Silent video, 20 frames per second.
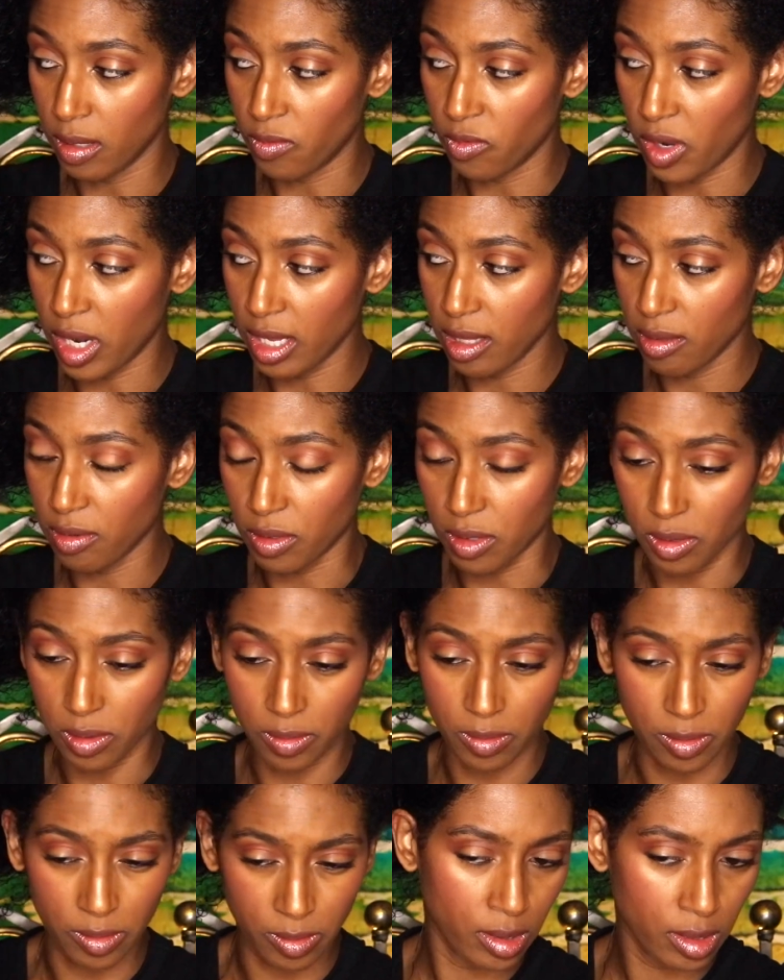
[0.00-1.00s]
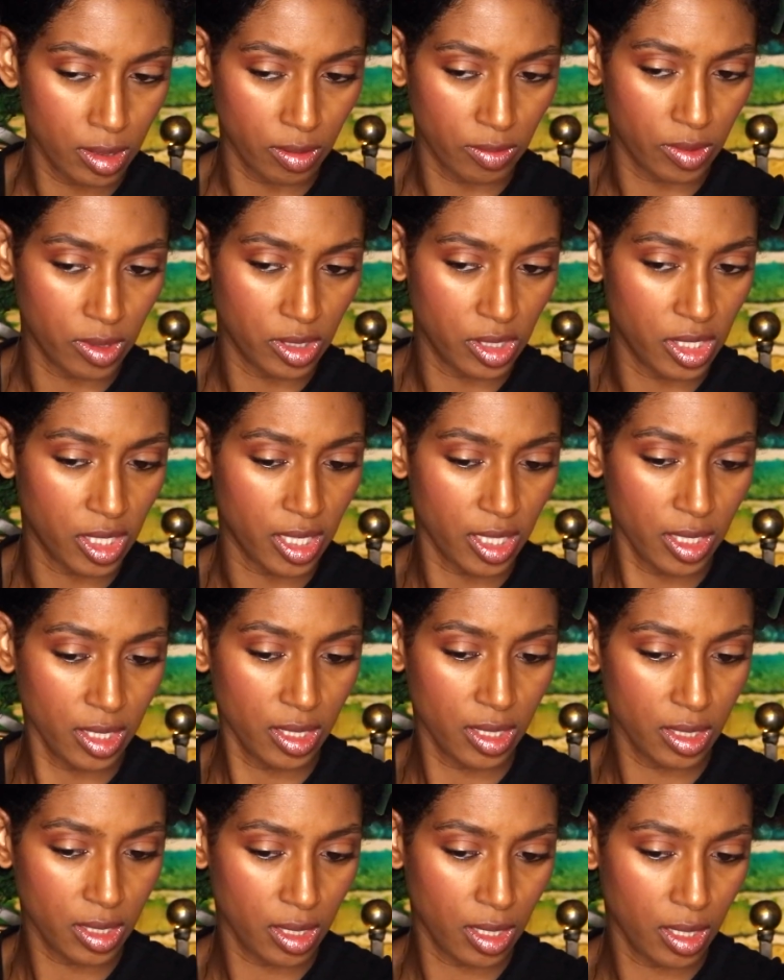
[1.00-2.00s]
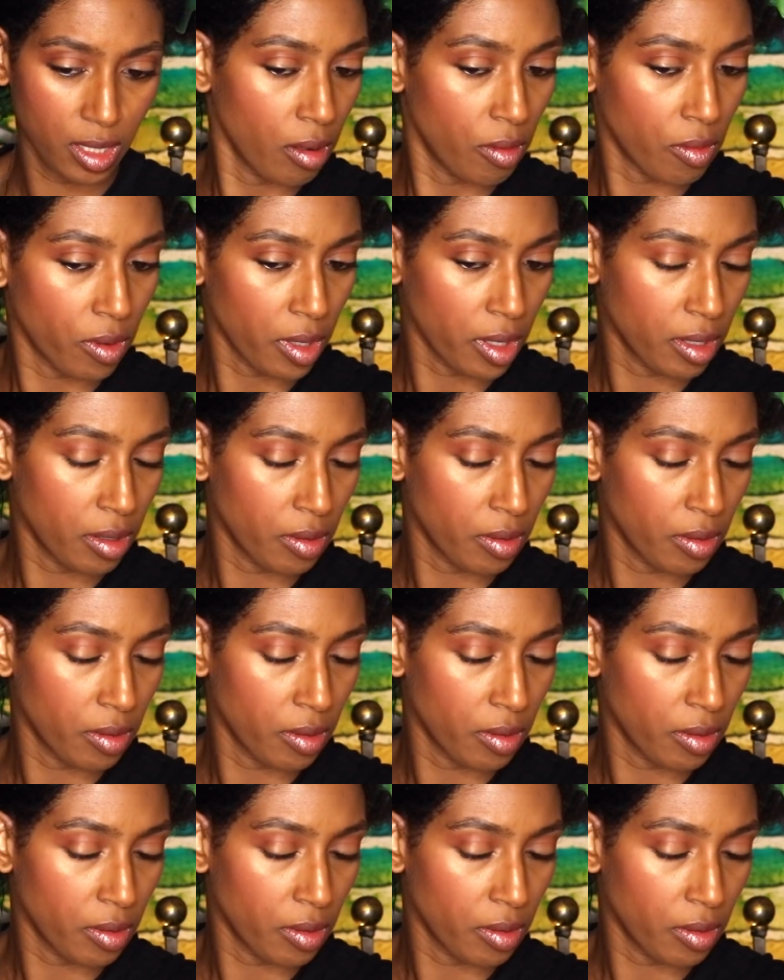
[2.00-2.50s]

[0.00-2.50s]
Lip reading: come right through. So we'll just work